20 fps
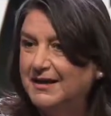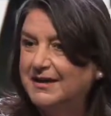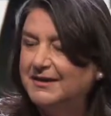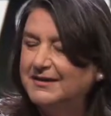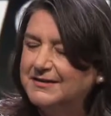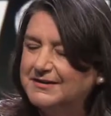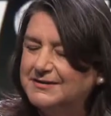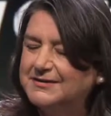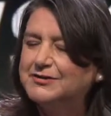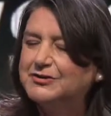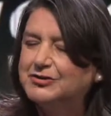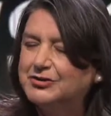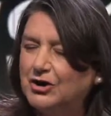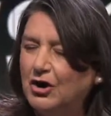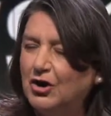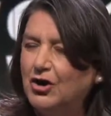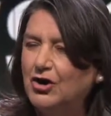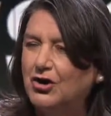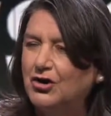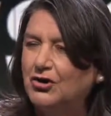is
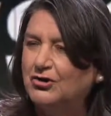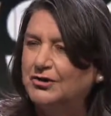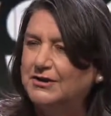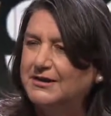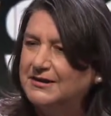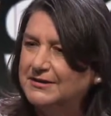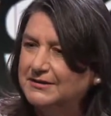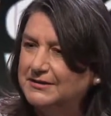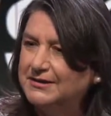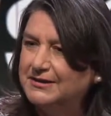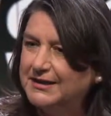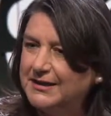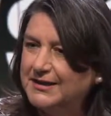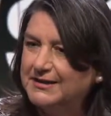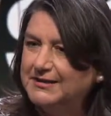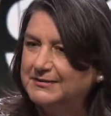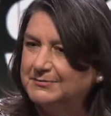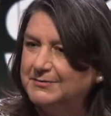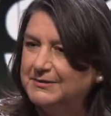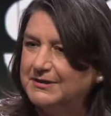so
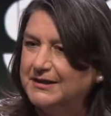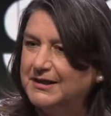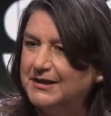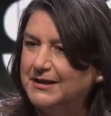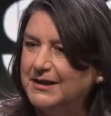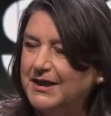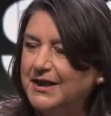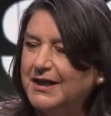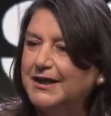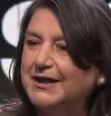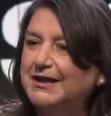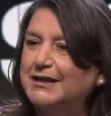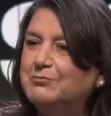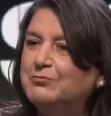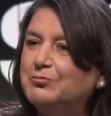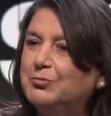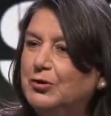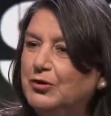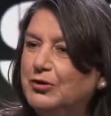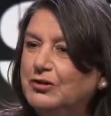incredibly
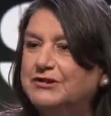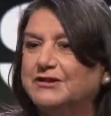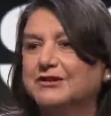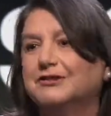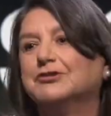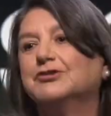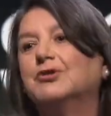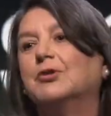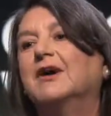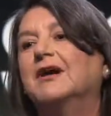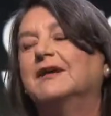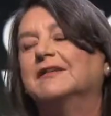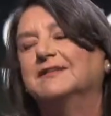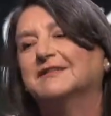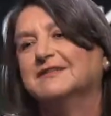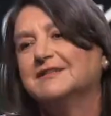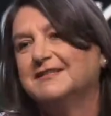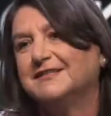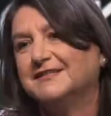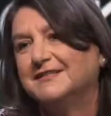important to
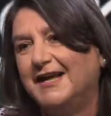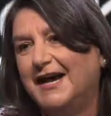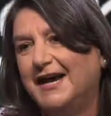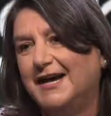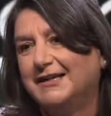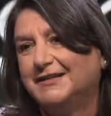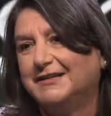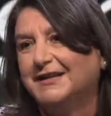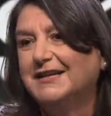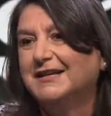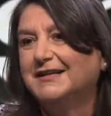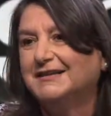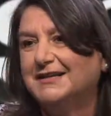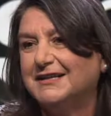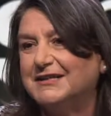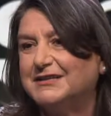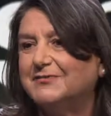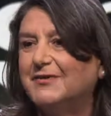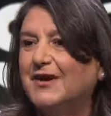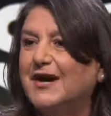understand. Mm.
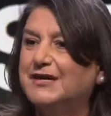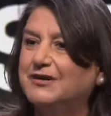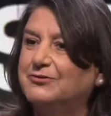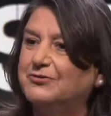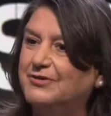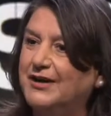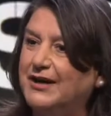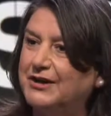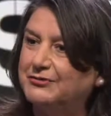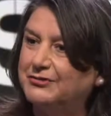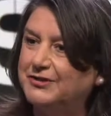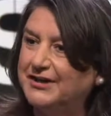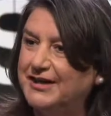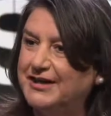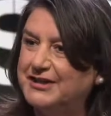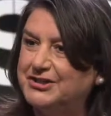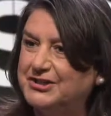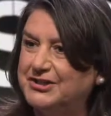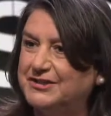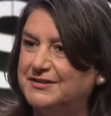That's why the
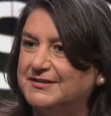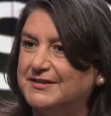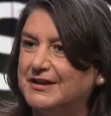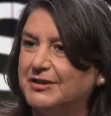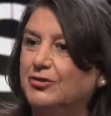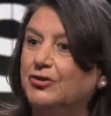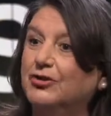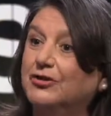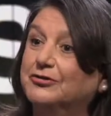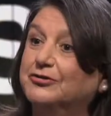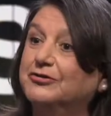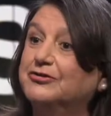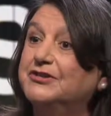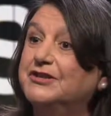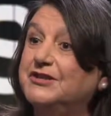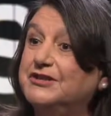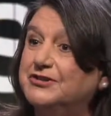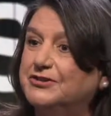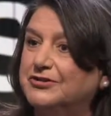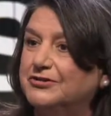foundations and all the
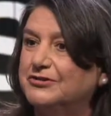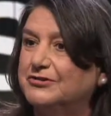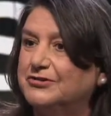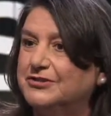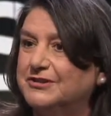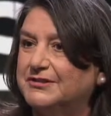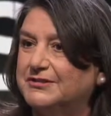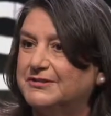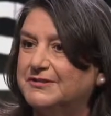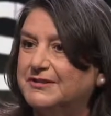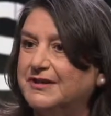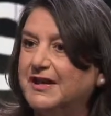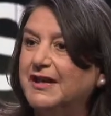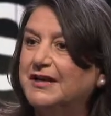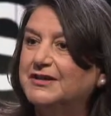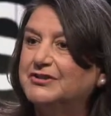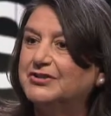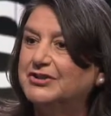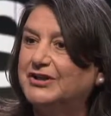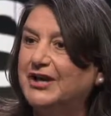researchers
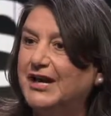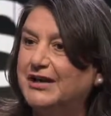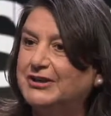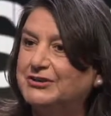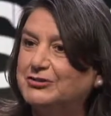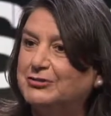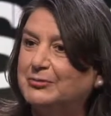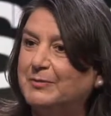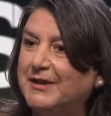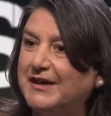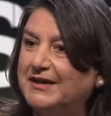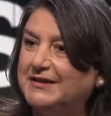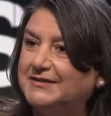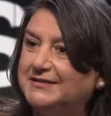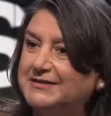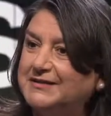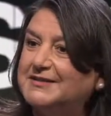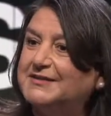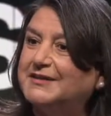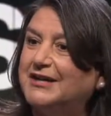try to make
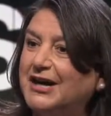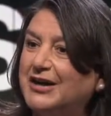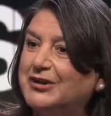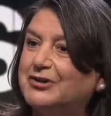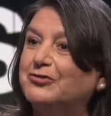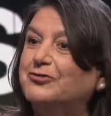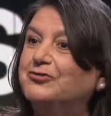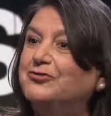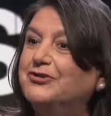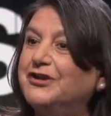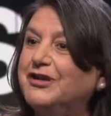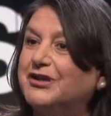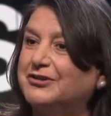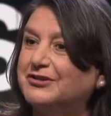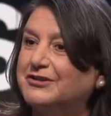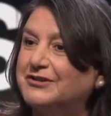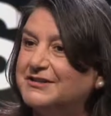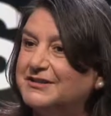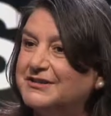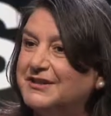this kind of
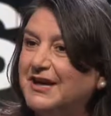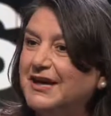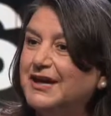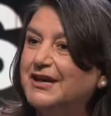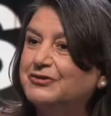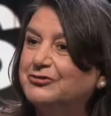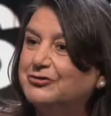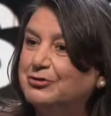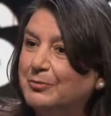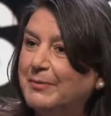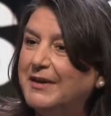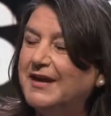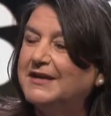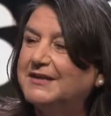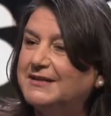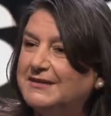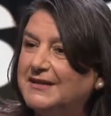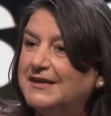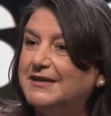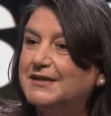figures to make
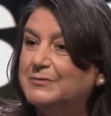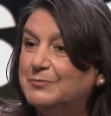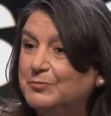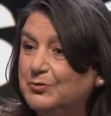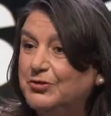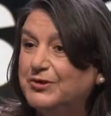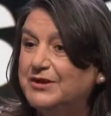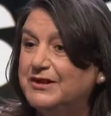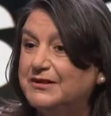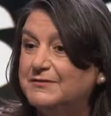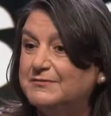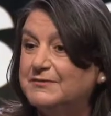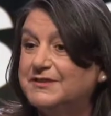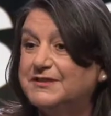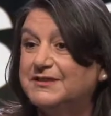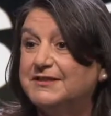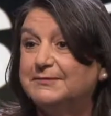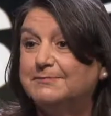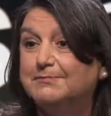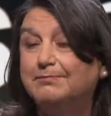their point, which
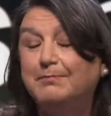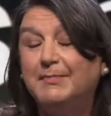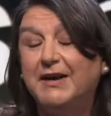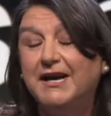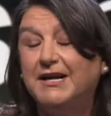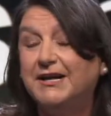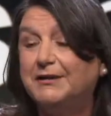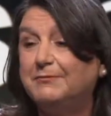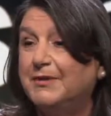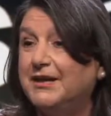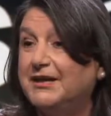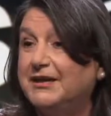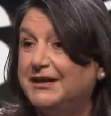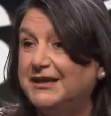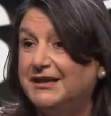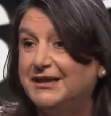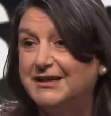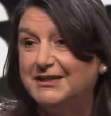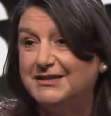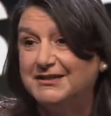is many, many
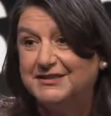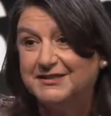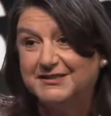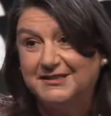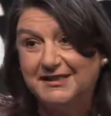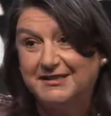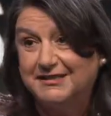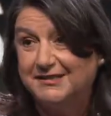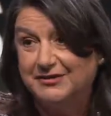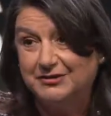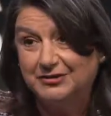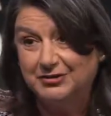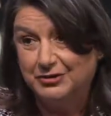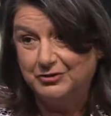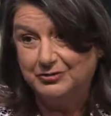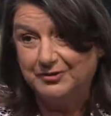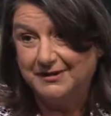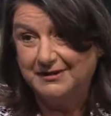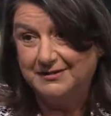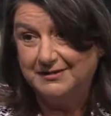years they didn't do
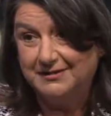it.